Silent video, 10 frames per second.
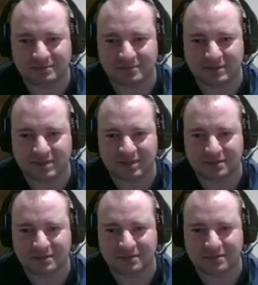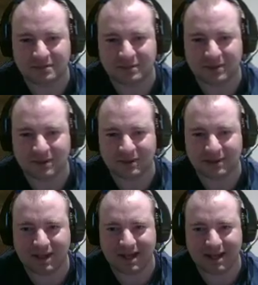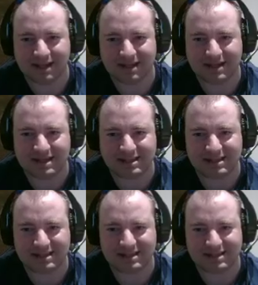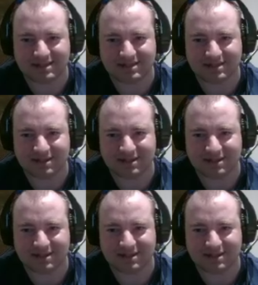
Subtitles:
So yeah, this is just,